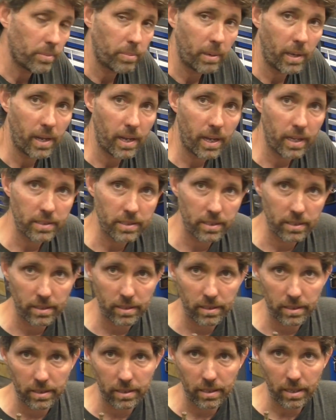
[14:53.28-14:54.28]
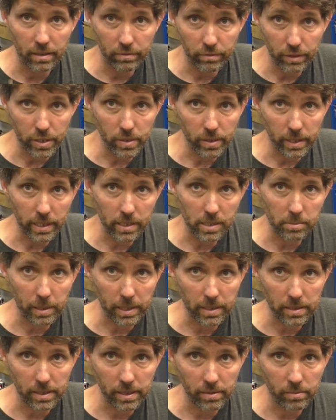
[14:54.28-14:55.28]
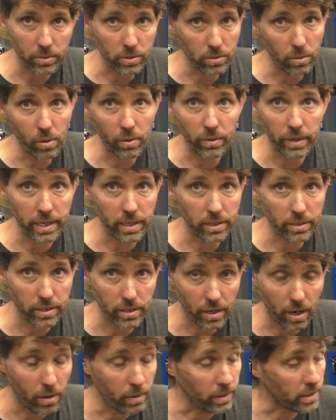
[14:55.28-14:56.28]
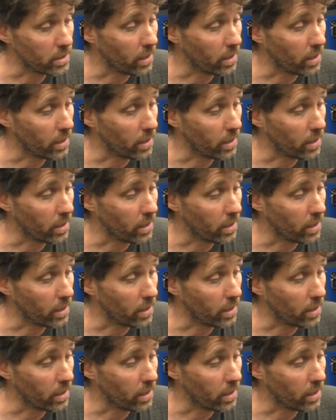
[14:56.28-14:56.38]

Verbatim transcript: this apart, and visually inspecting it with all it needed to know.